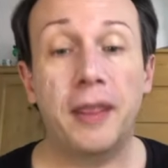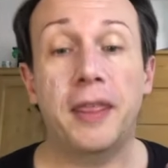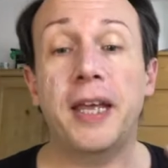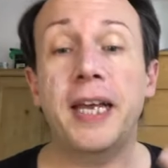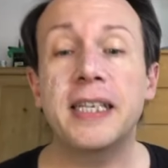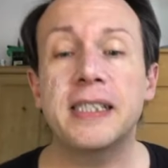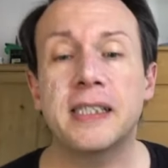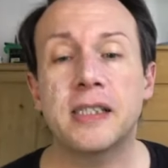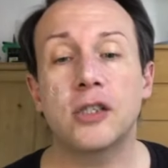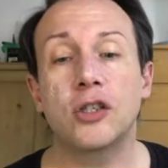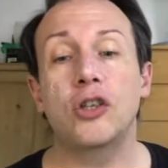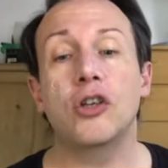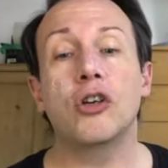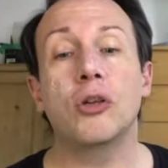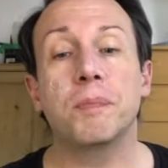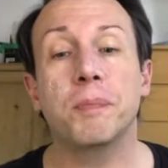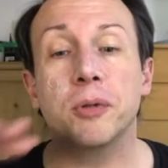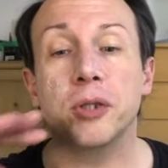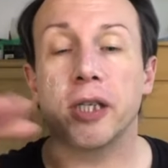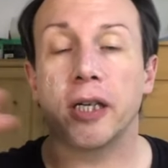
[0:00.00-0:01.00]
This, you
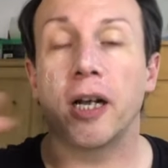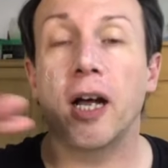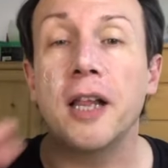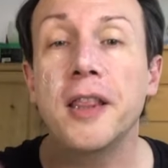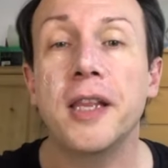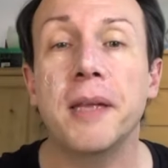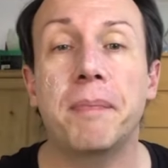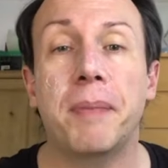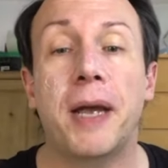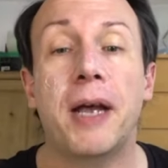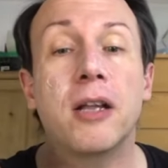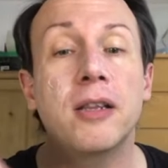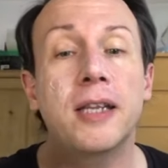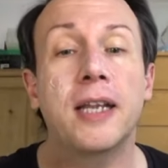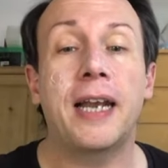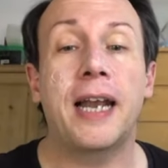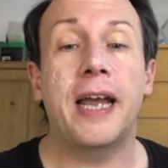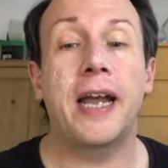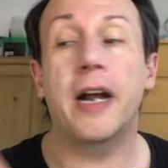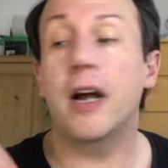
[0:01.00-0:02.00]
could put an under
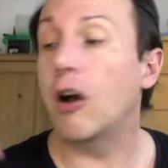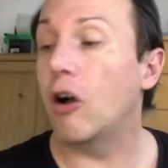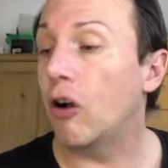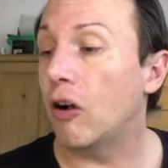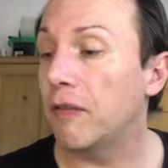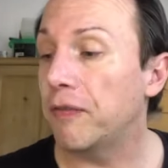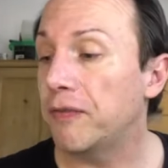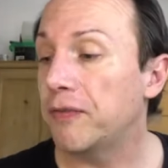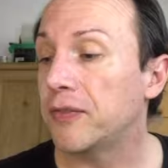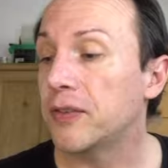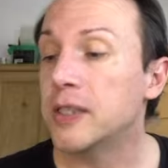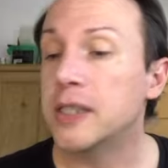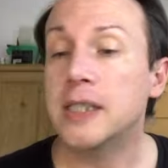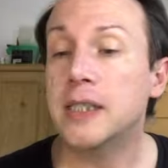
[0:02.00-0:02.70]
underlayer of